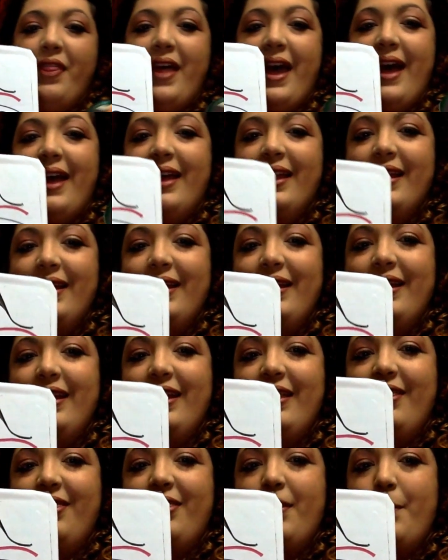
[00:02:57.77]
that
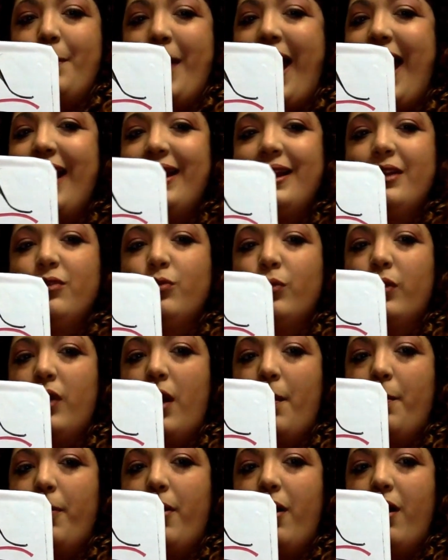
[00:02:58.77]
the magnets were
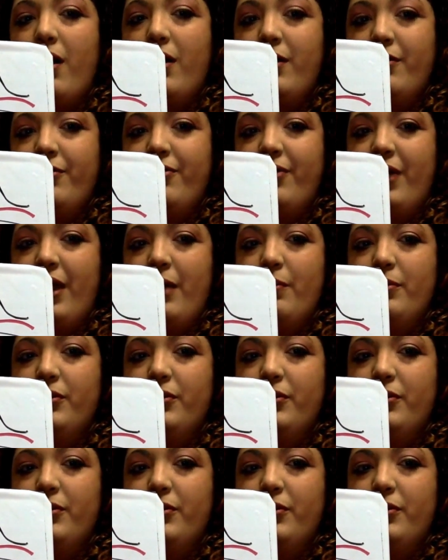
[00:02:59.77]
not part of them.